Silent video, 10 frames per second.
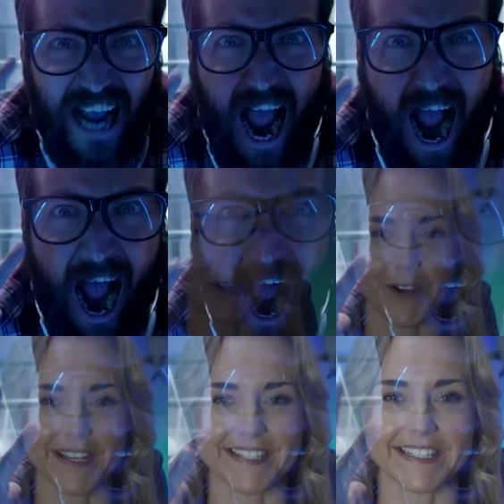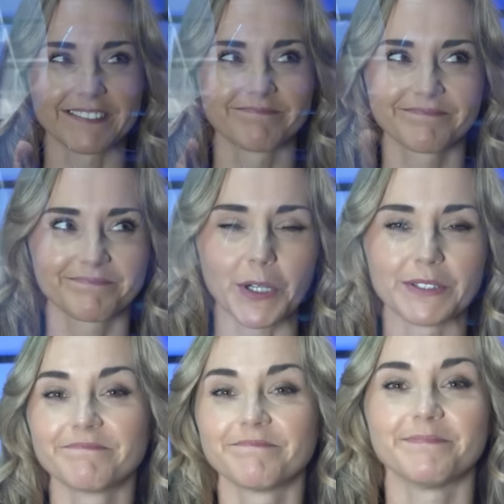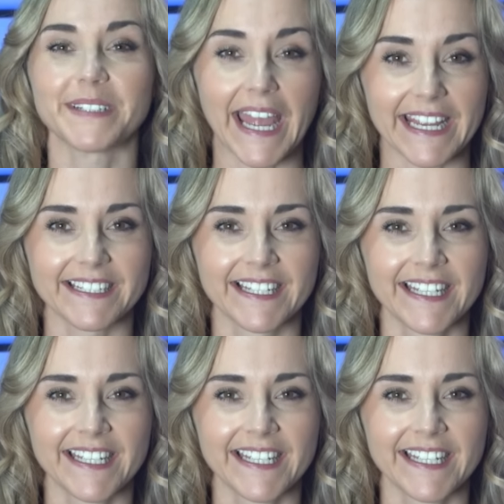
a bit crazy, but hey.